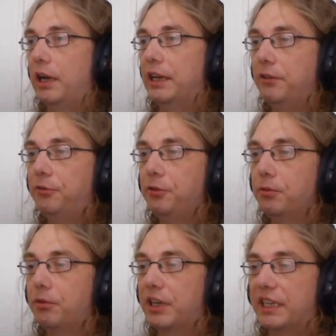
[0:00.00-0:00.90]
And if
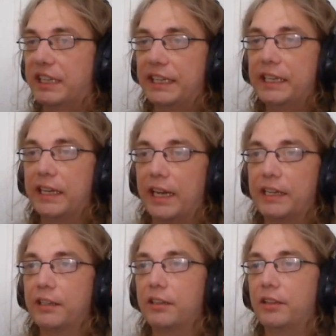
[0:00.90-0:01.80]
you click
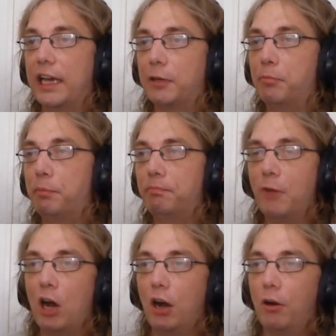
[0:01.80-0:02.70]
like that,
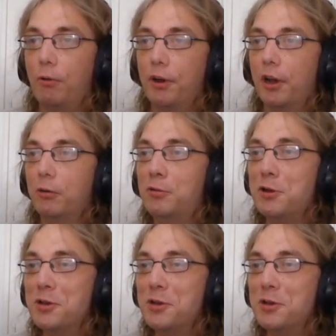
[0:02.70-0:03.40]
oh no.